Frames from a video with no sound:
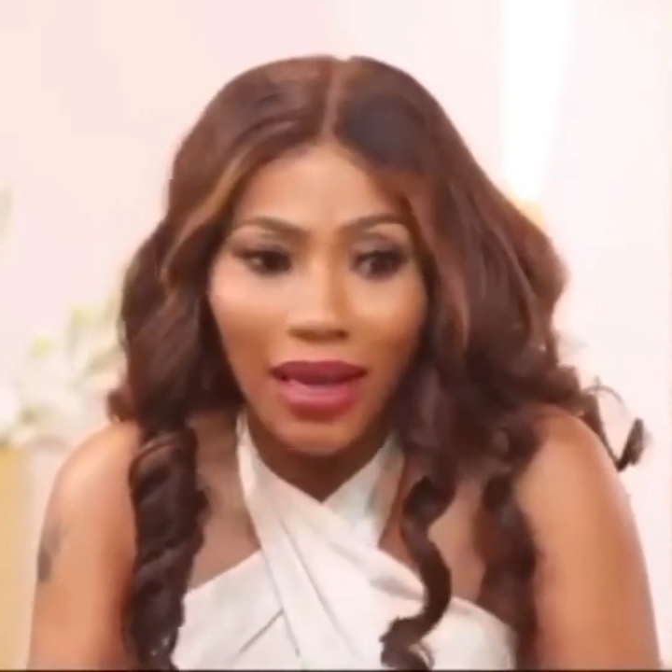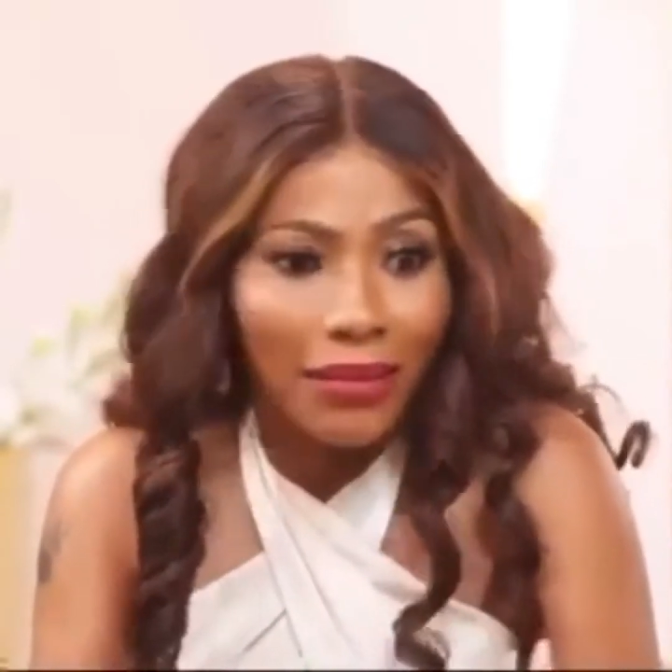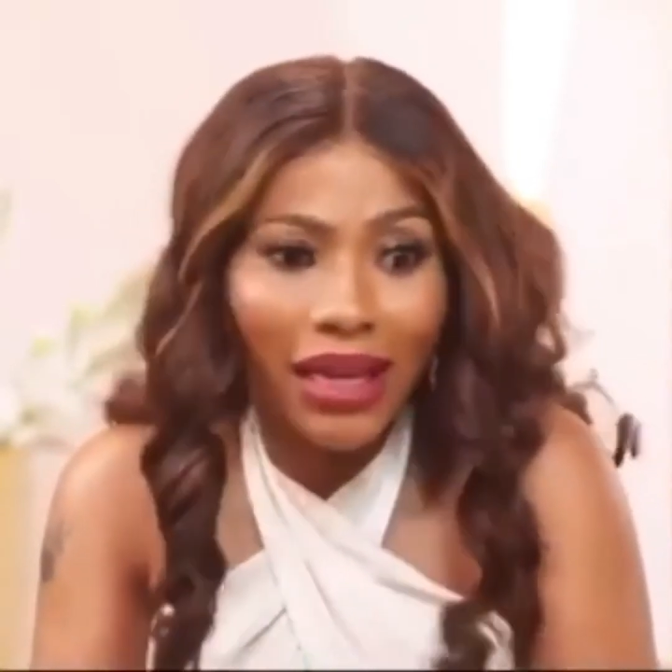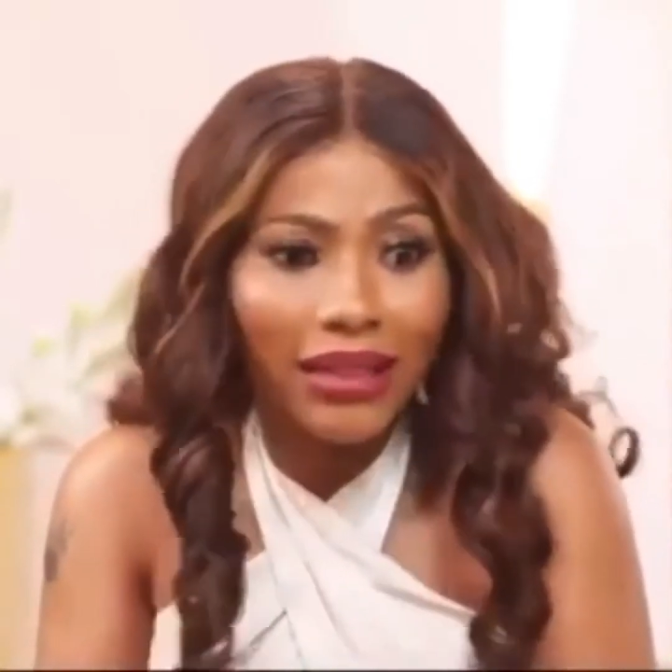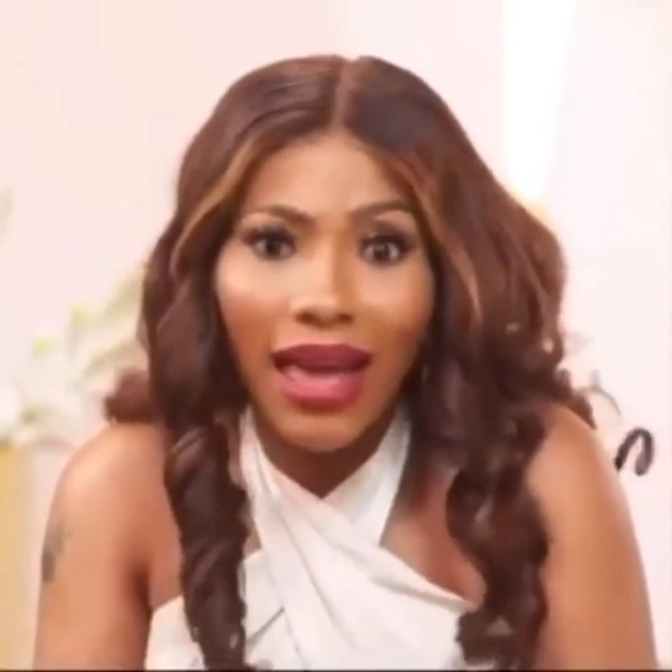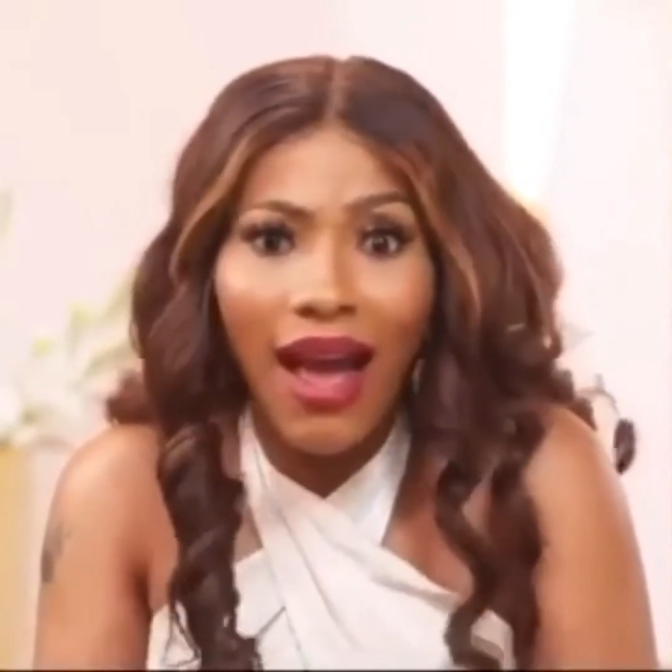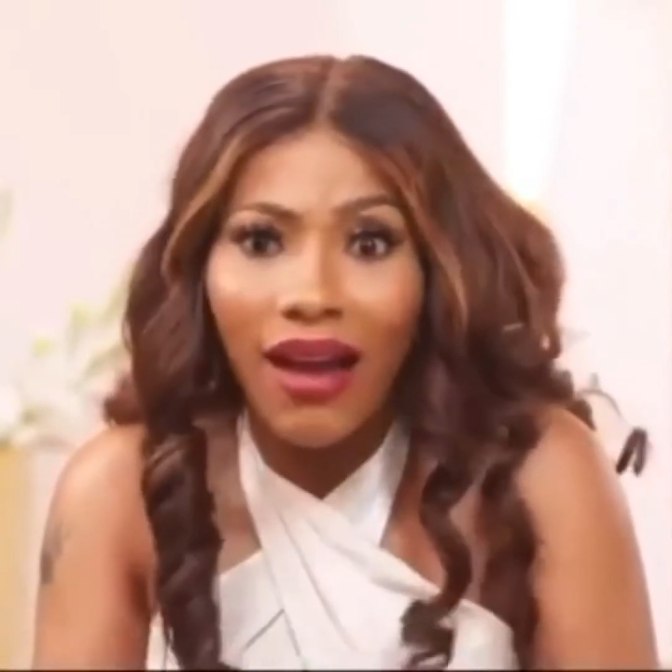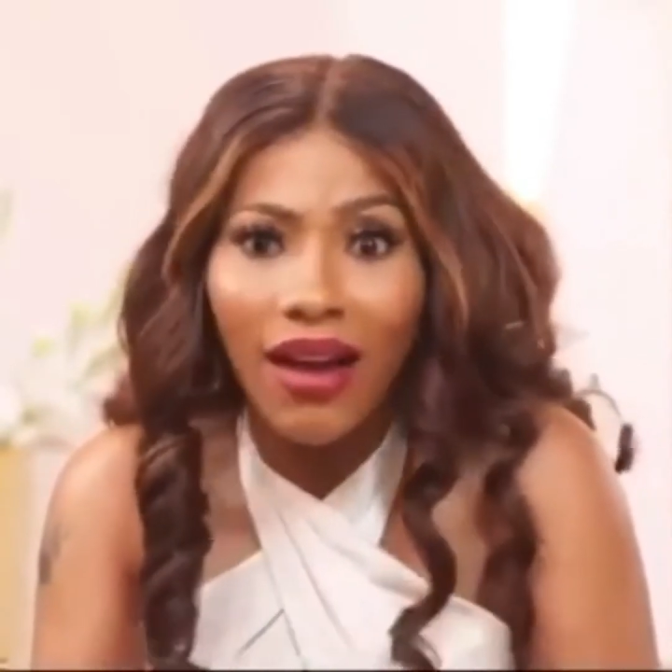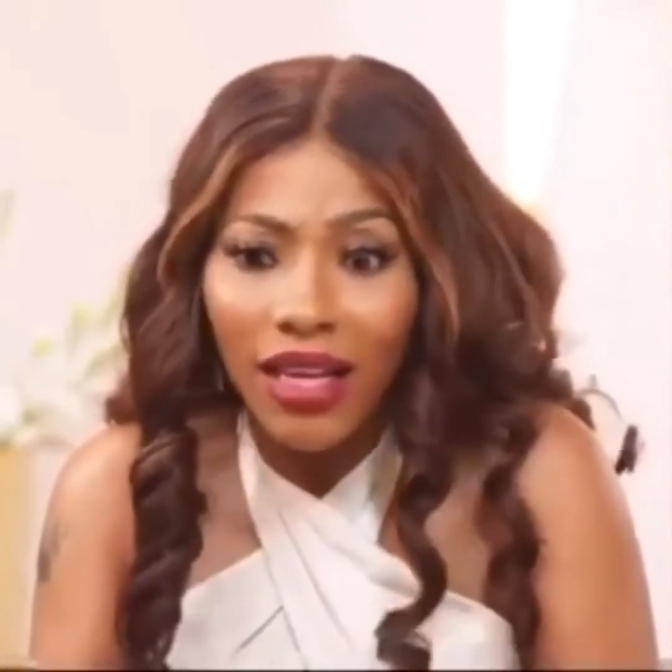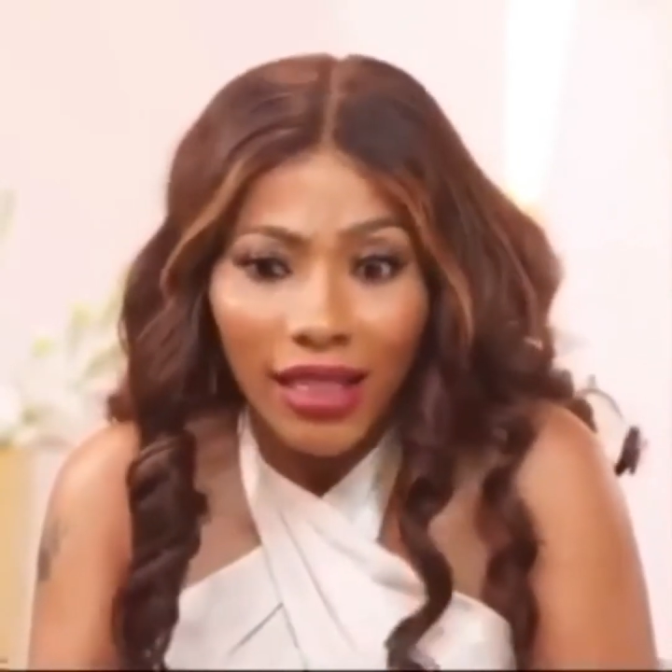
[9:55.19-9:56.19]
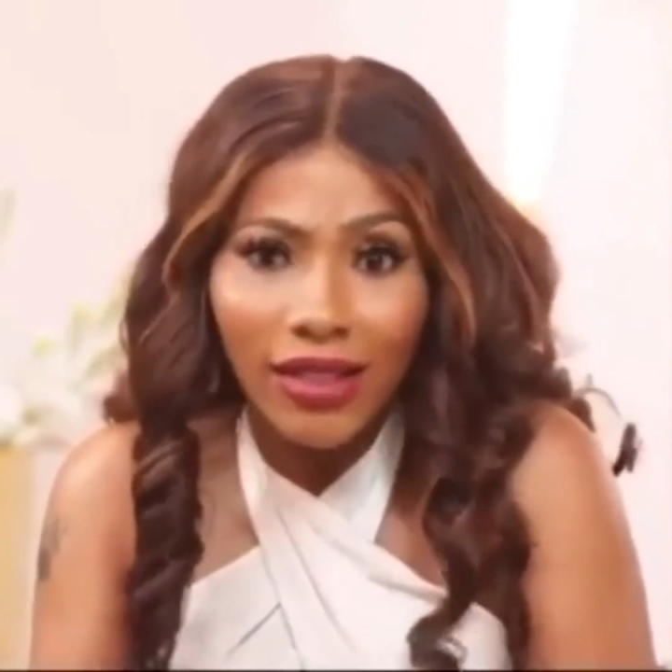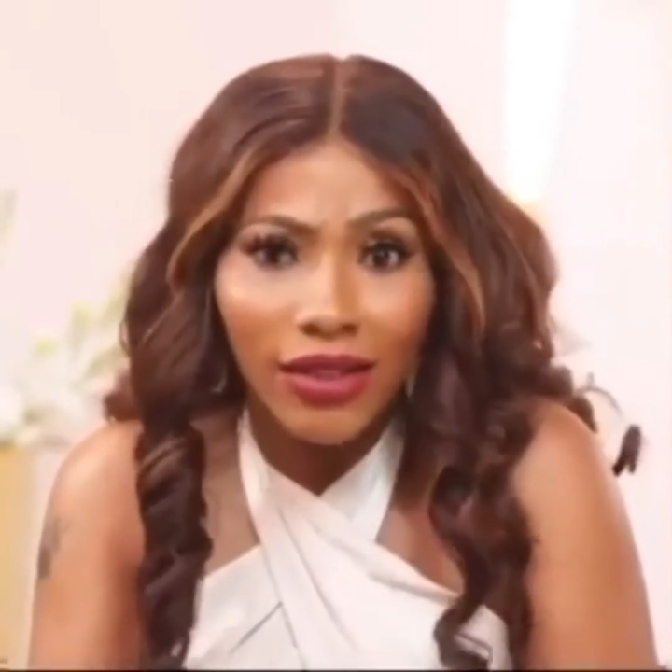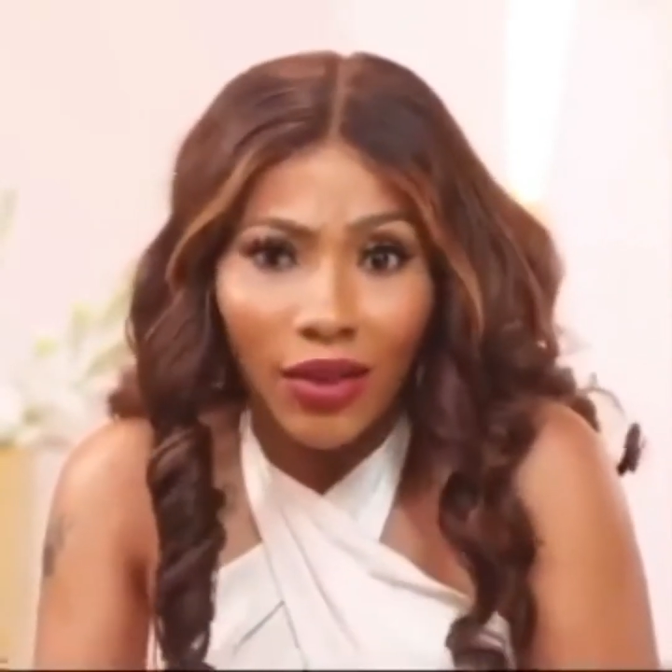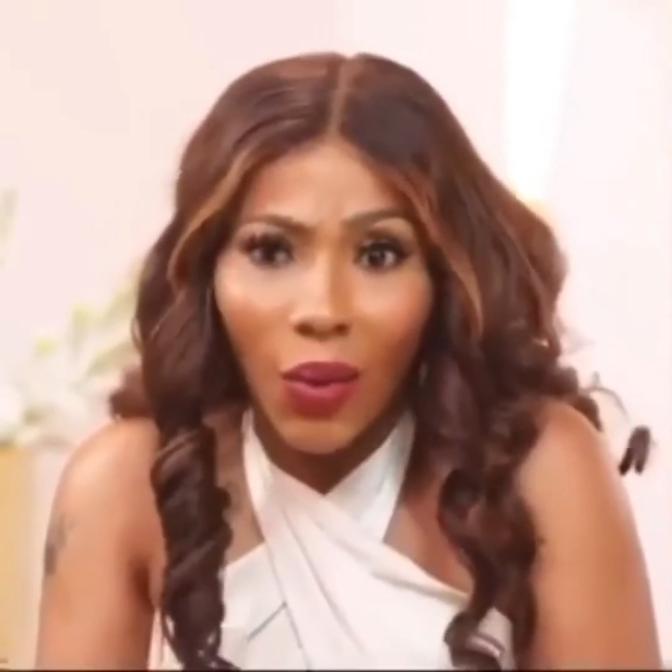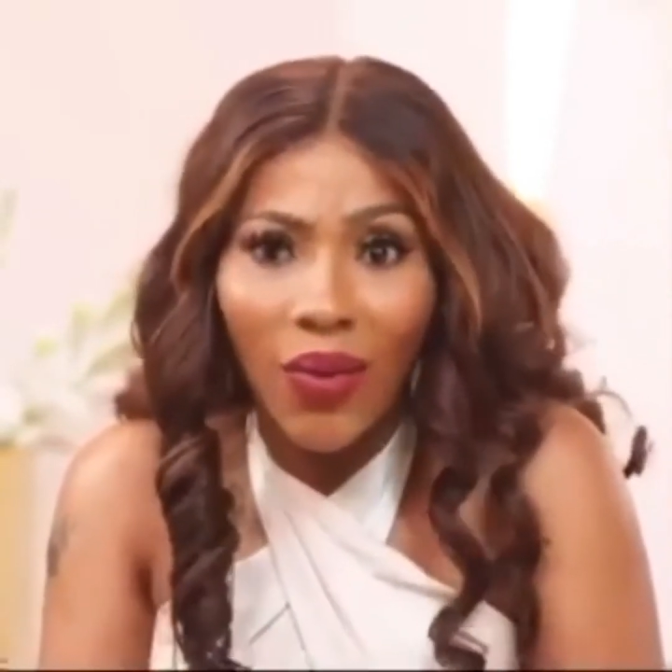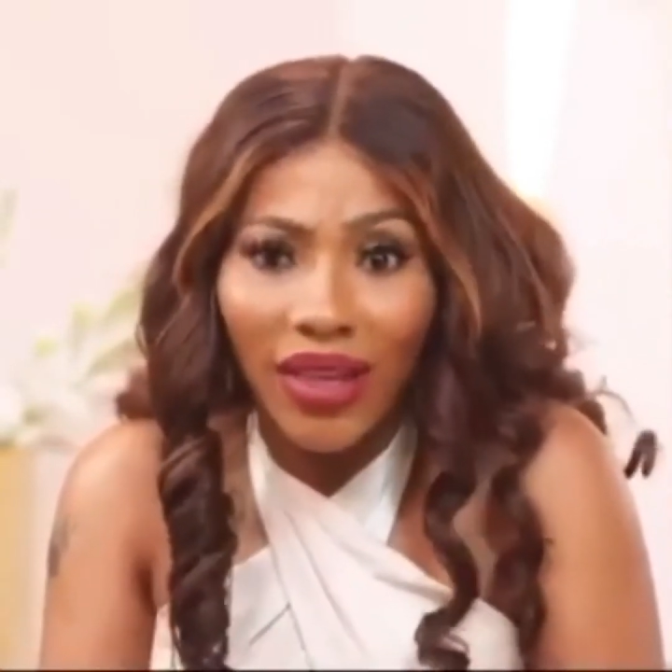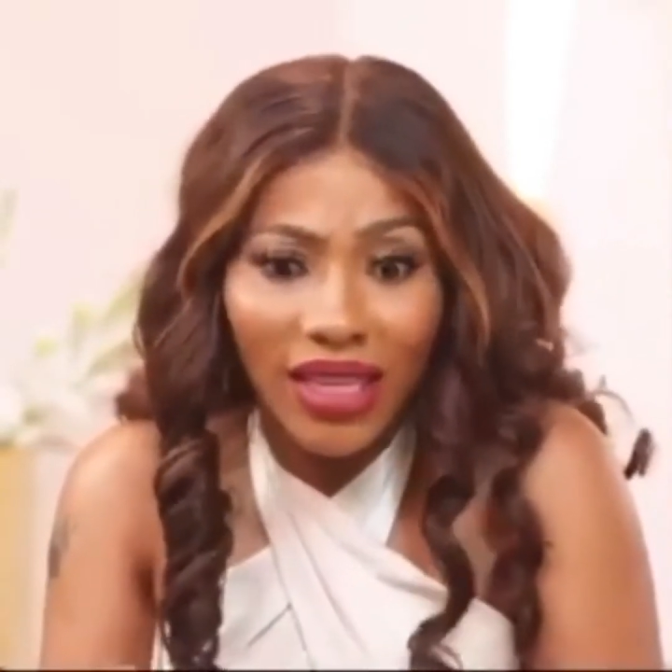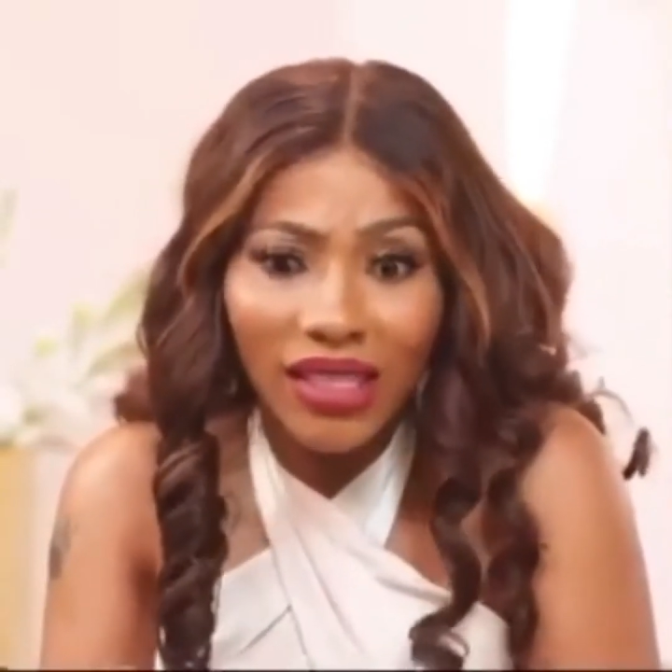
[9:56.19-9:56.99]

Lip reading: I'm like, nah, you don't do that.